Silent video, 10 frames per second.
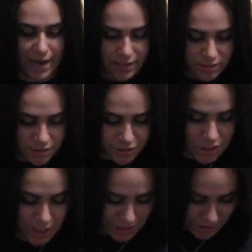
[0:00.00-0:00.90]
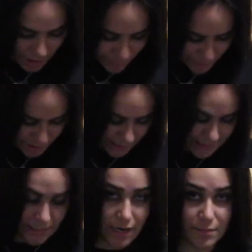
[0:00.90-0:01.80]
pants. So let's try these on with the
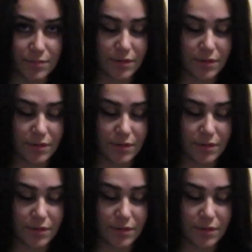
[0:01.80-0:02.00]
tank top,